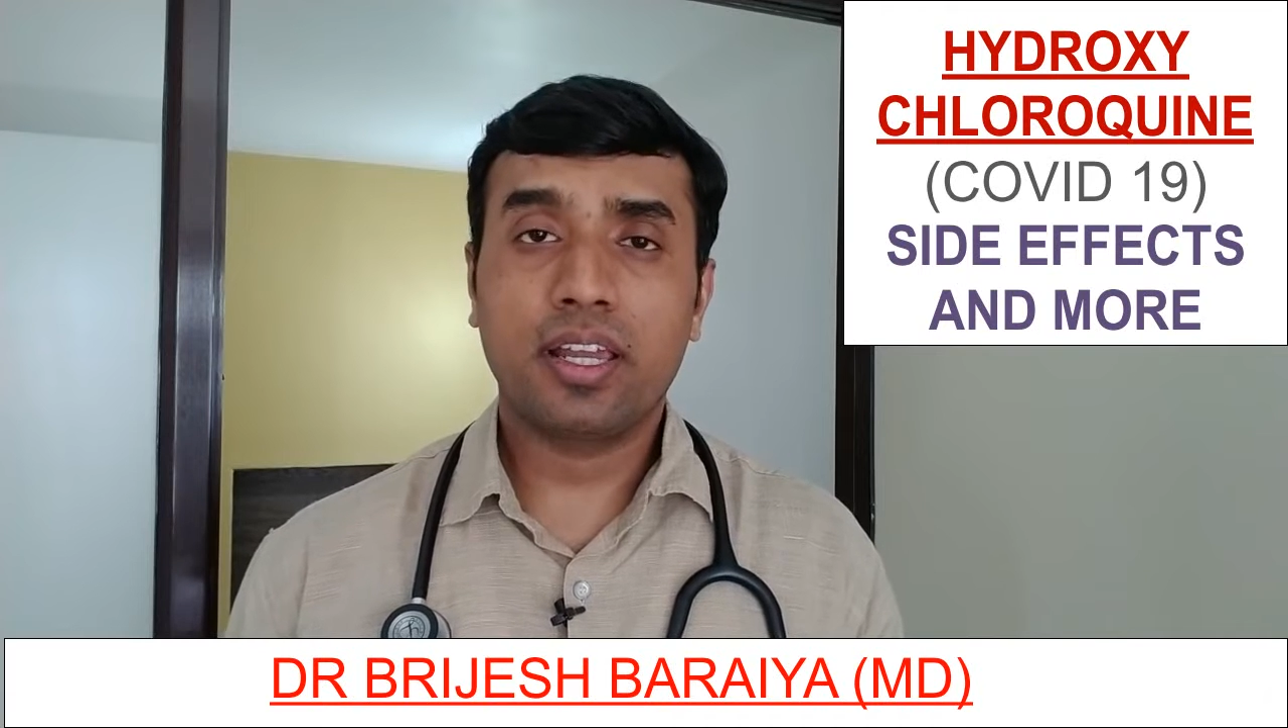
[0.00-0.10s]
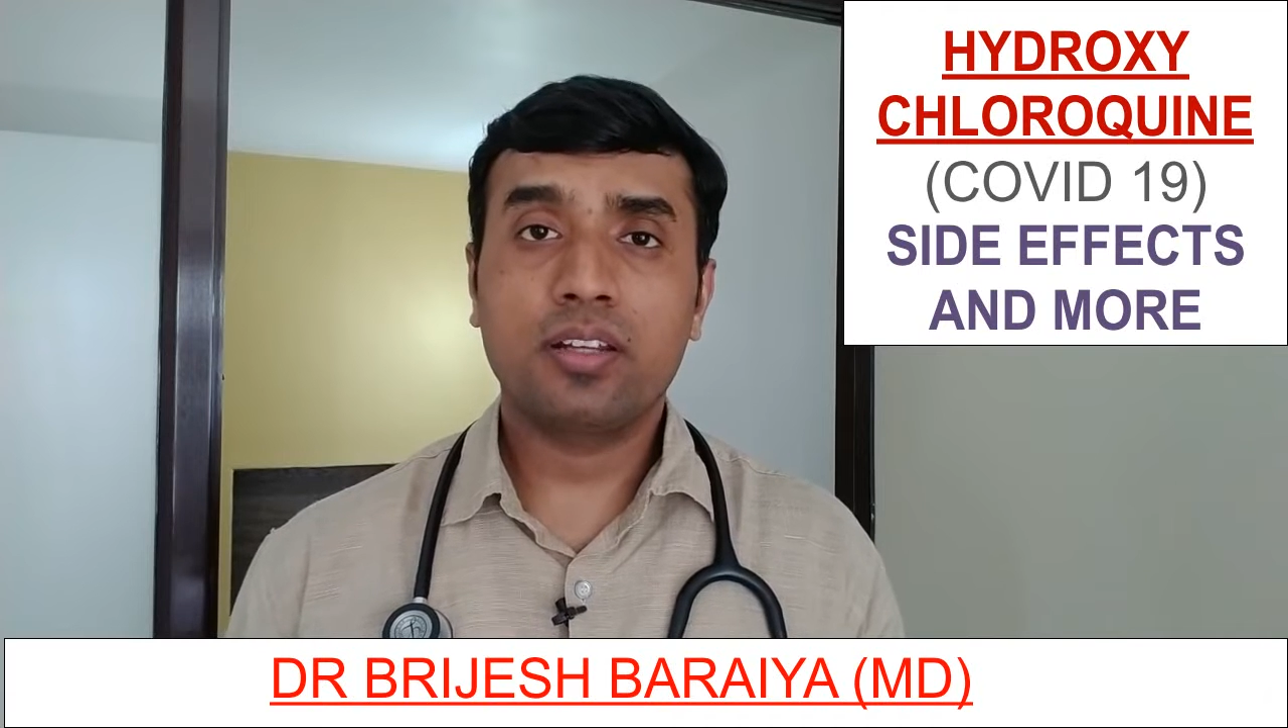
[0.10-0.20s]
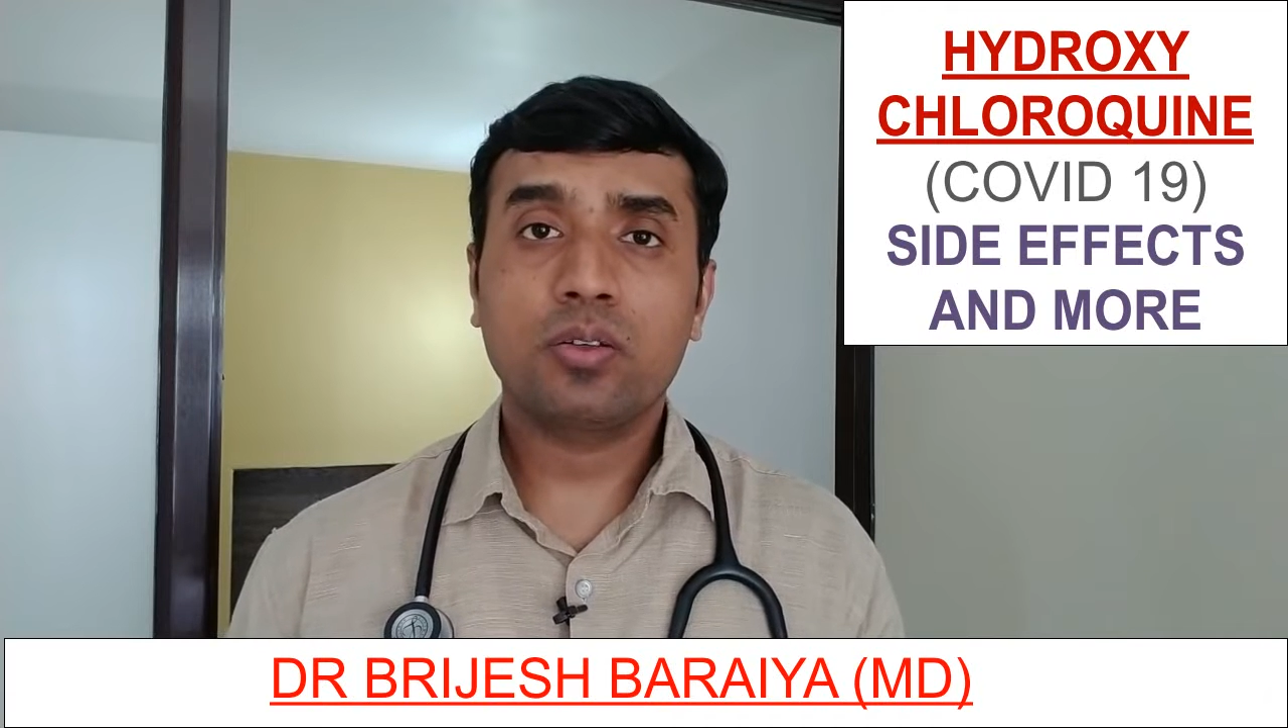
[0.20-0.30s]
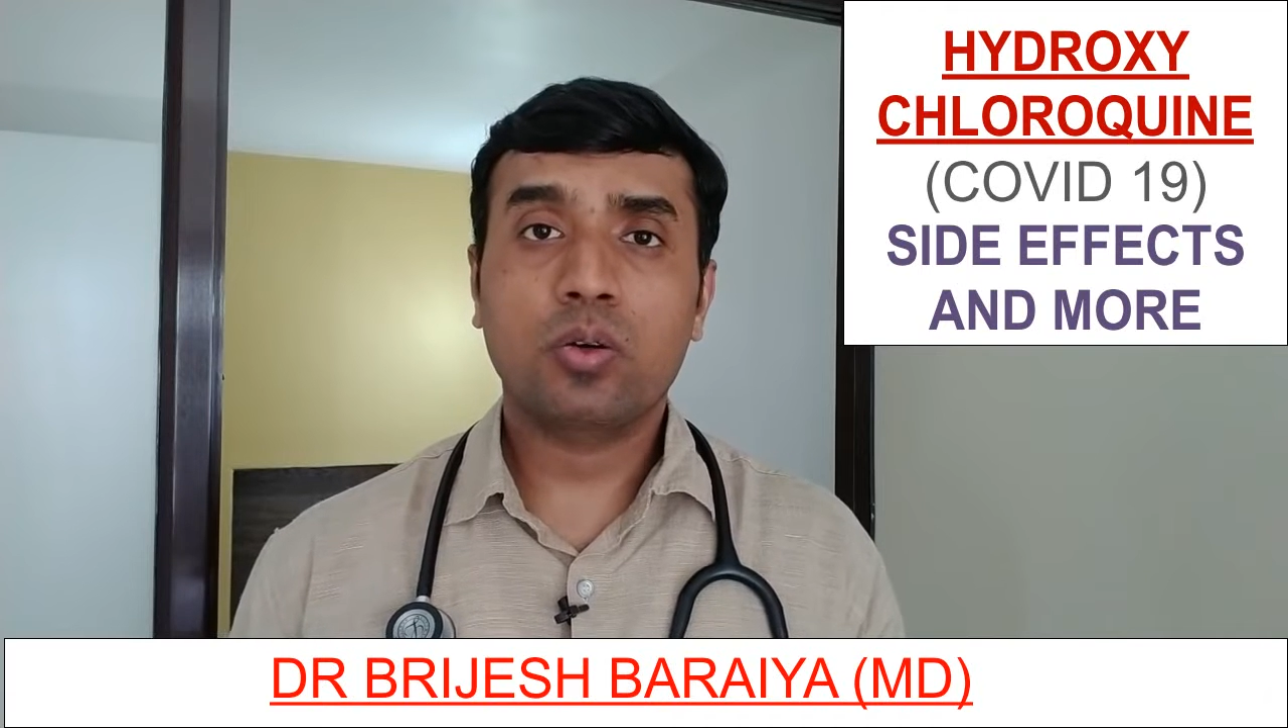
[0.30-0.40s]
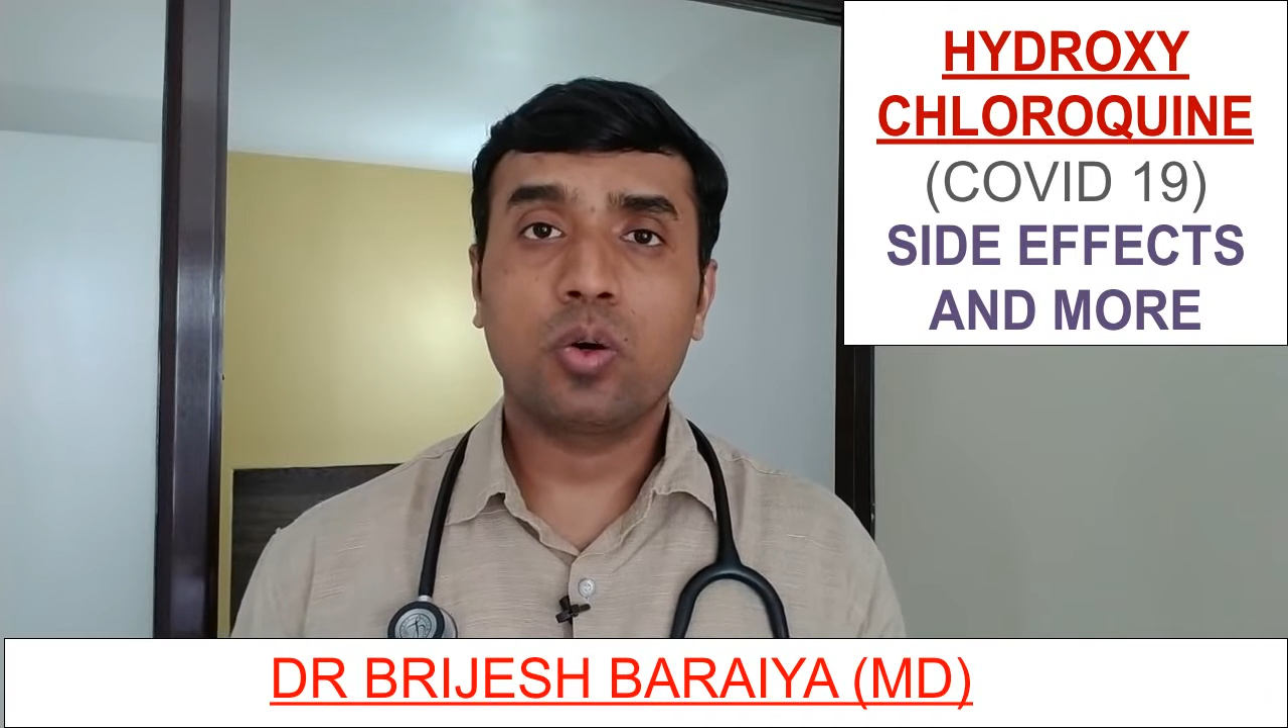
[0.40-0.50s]

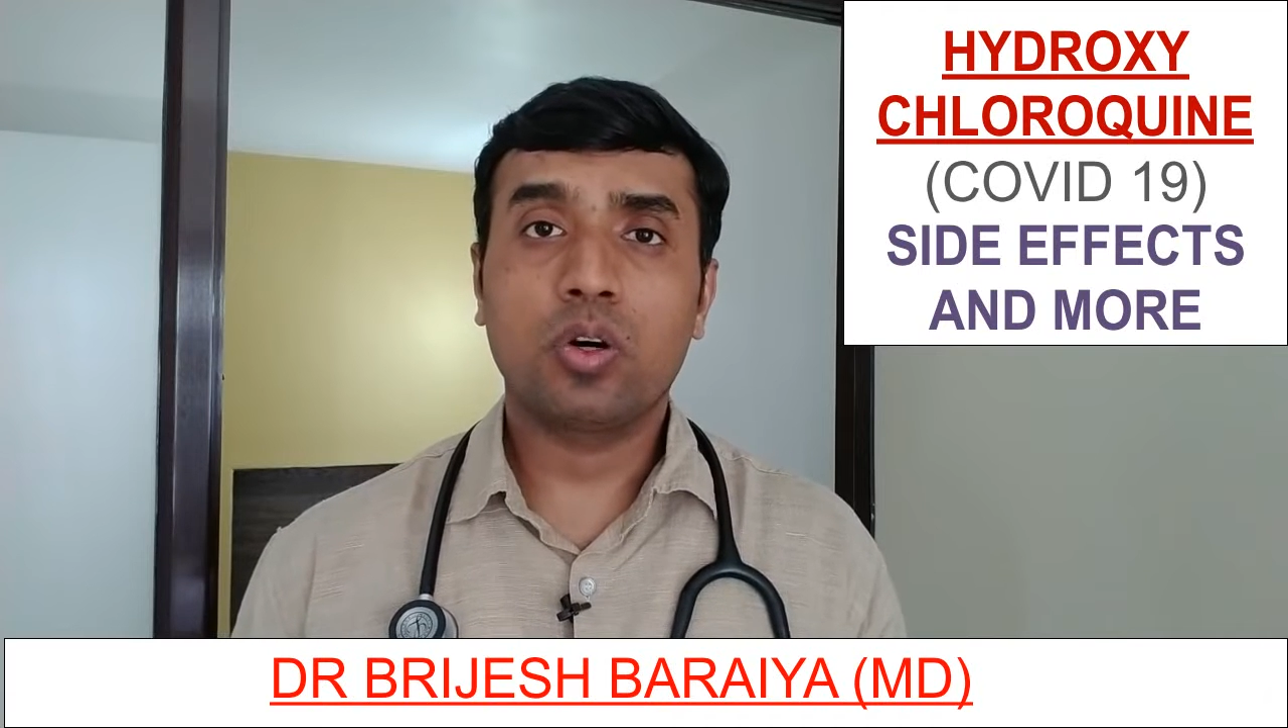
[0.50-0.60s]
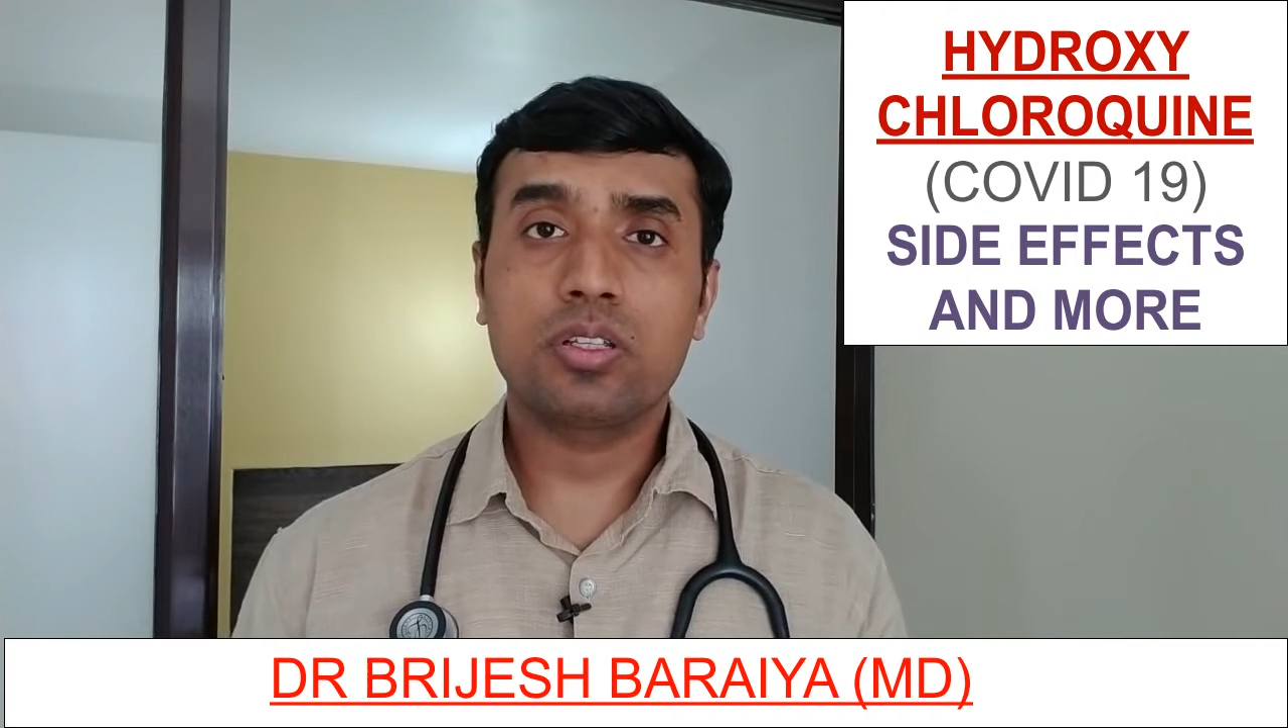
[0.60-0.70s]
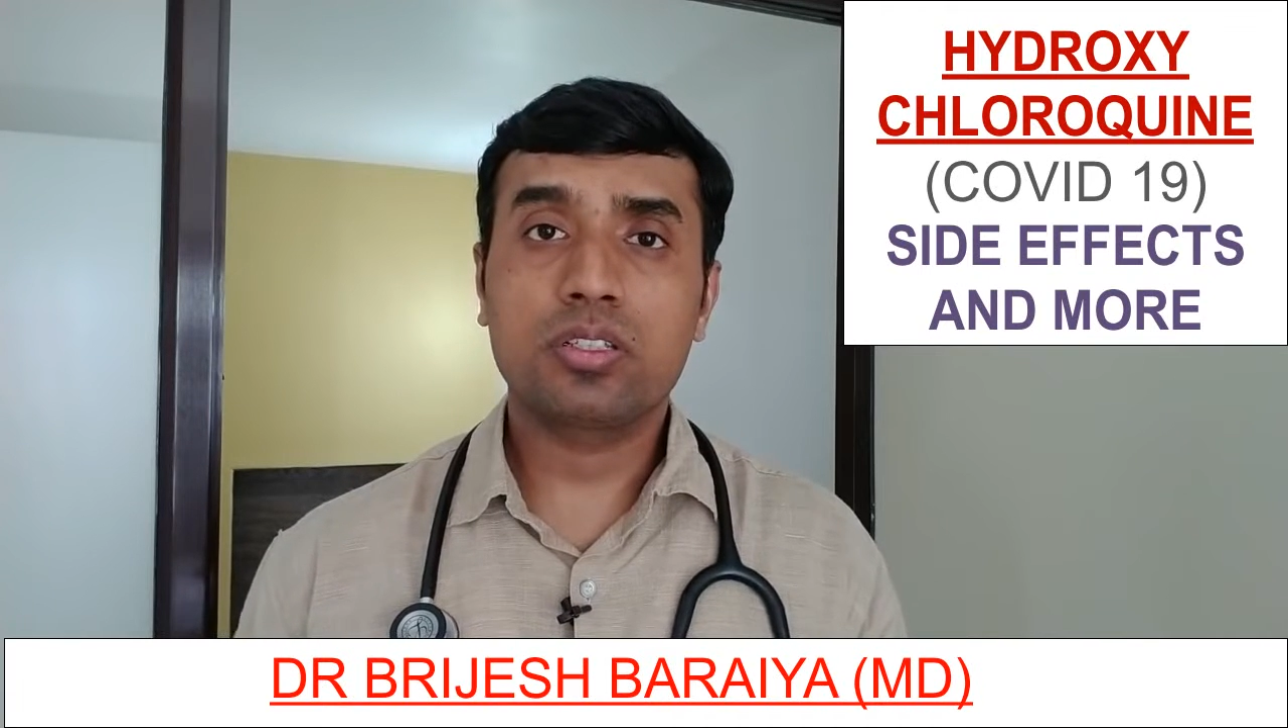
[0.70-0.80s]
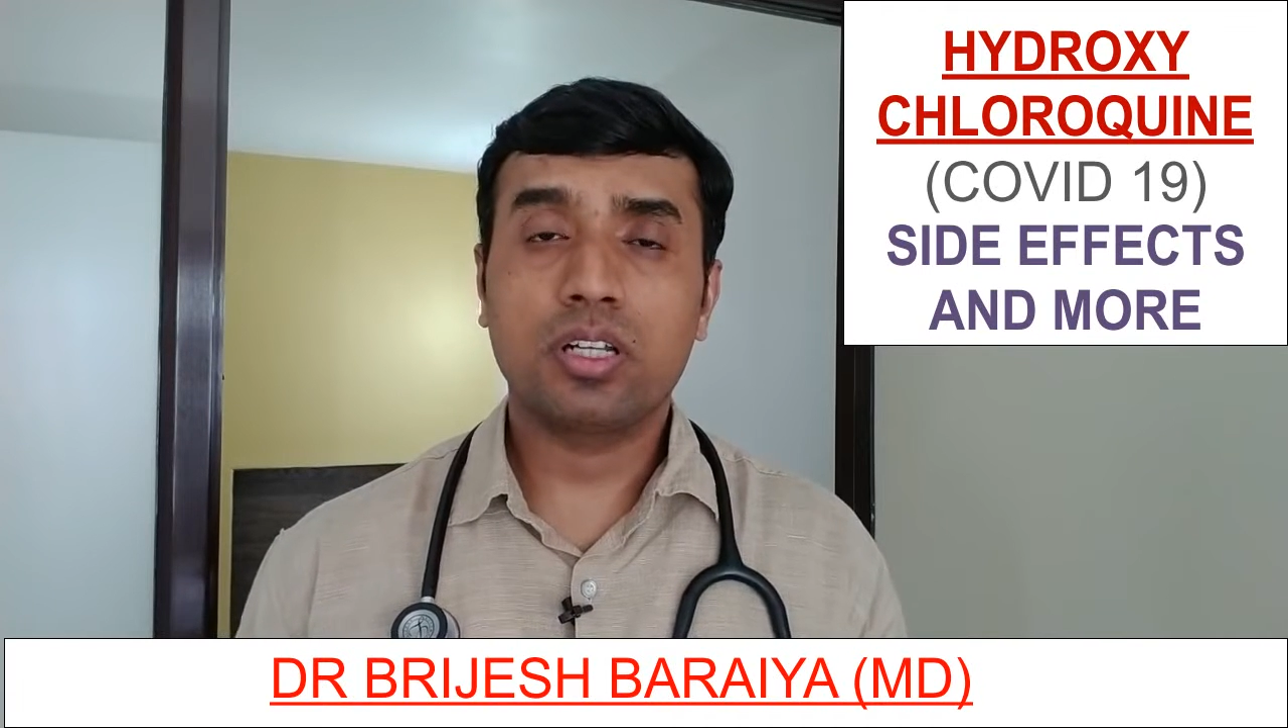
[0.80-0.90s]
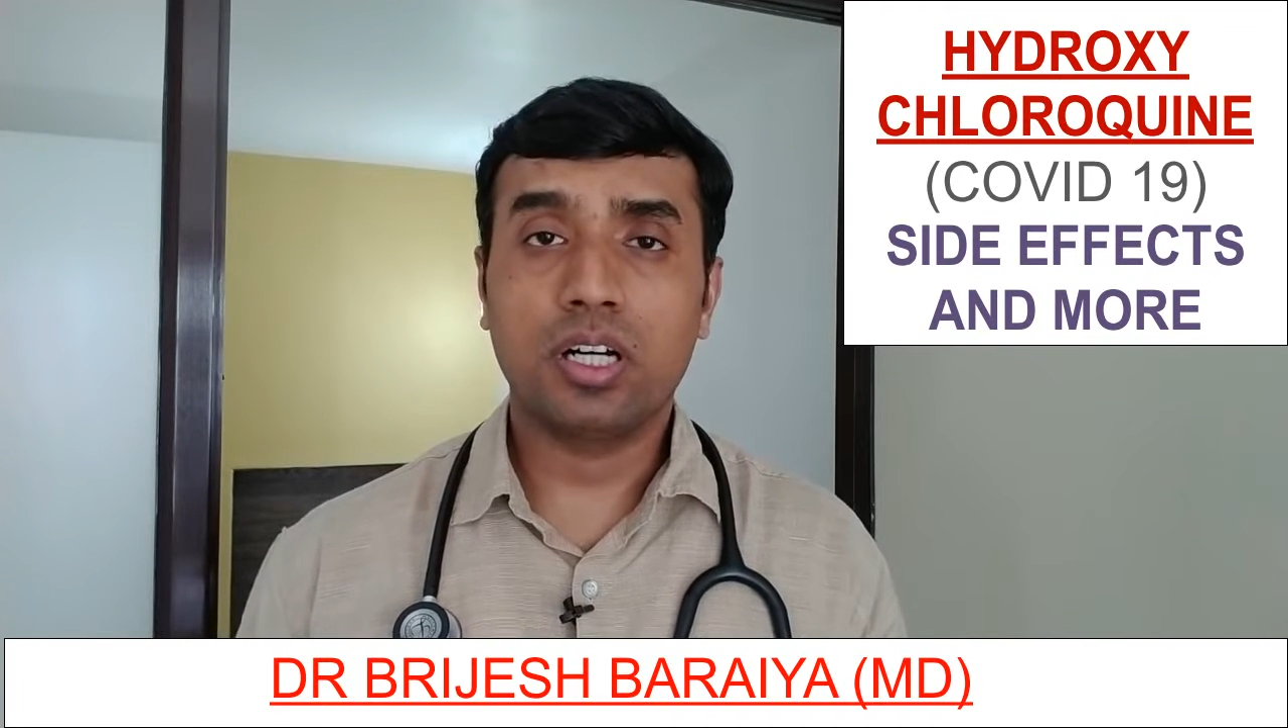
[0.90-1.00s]
can
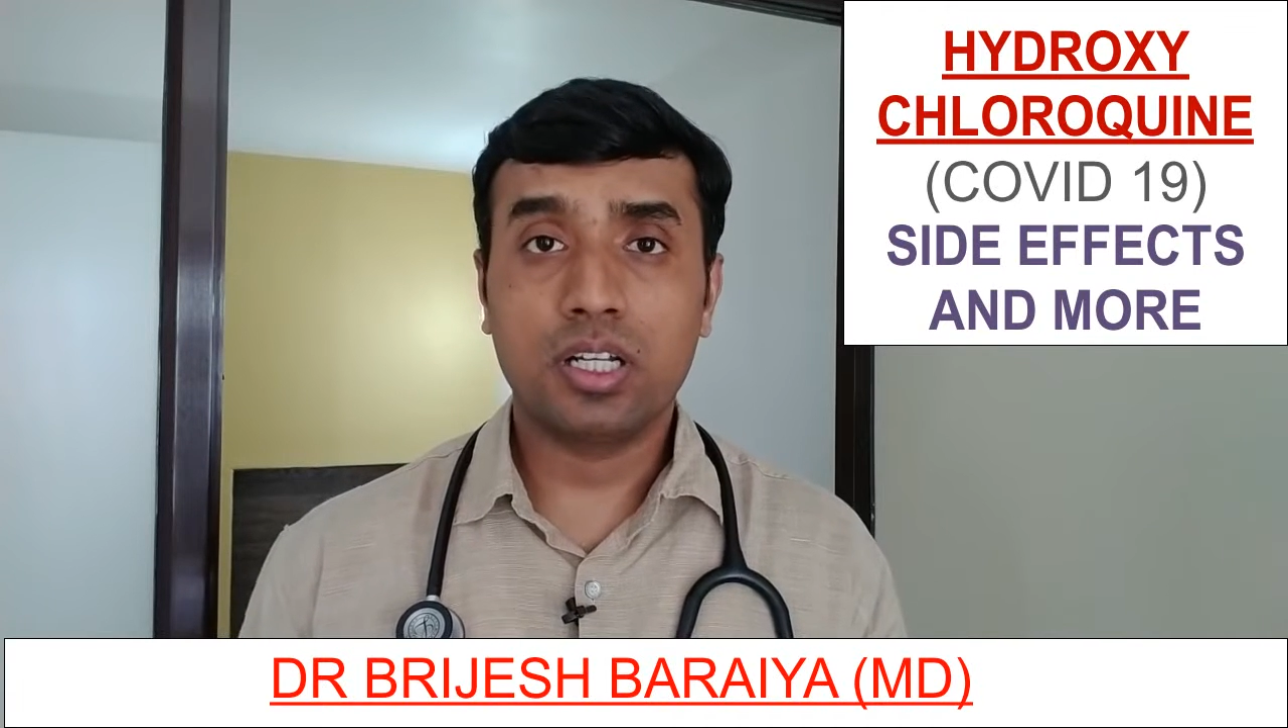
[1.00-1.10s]
cause